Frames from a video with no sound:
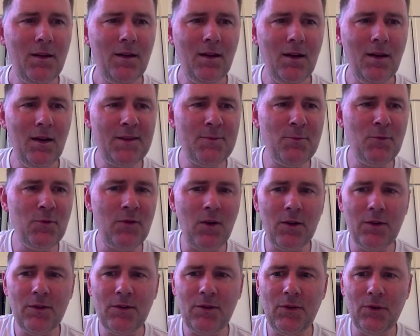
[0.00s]
Let's move
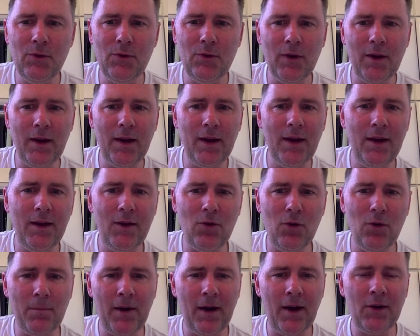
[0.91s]
on to a
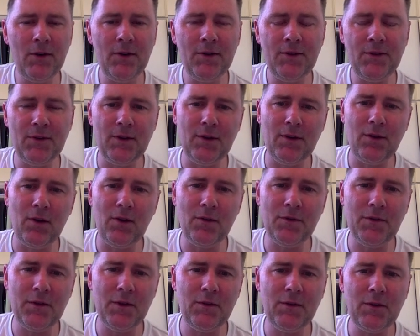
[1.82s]
comparison
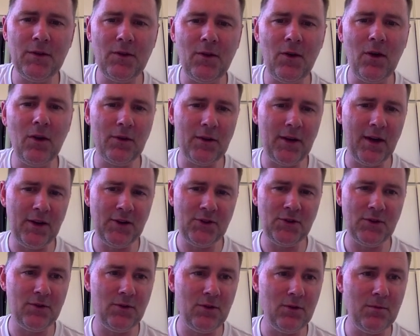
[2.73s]
of different
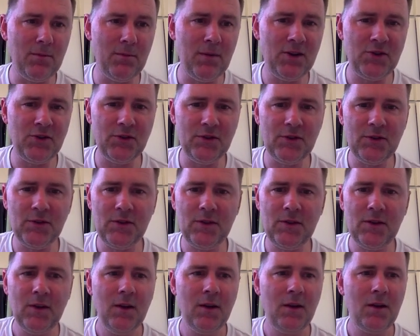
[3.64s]
collocational
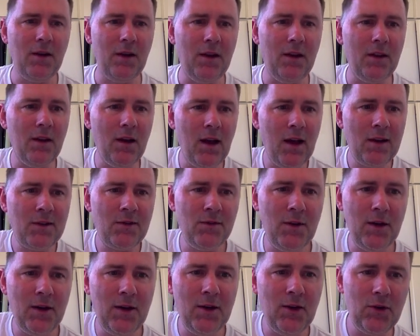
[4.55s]
measures. In the last
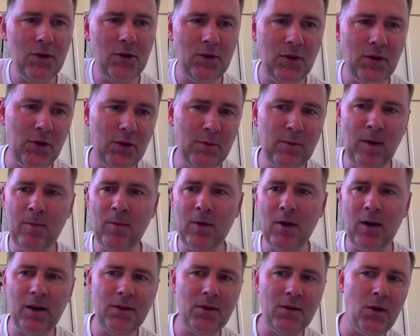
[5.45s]
video, you
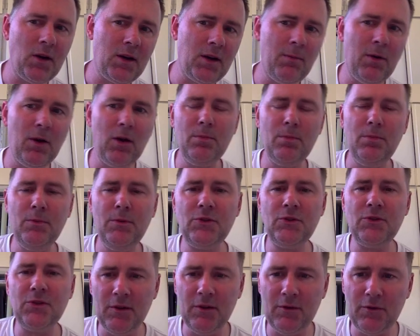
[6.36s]
remember I talked about
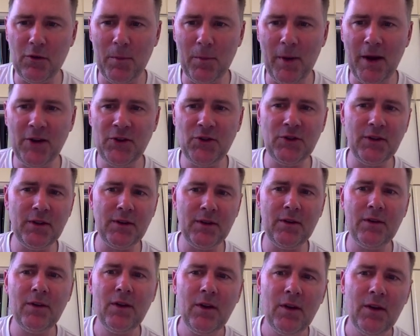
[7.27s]
mutual
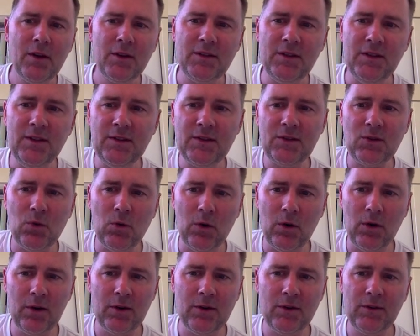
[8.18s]
information,
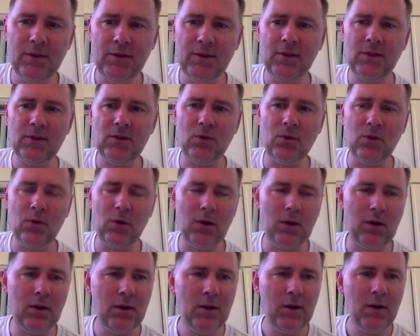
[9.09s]
t-score, z-score,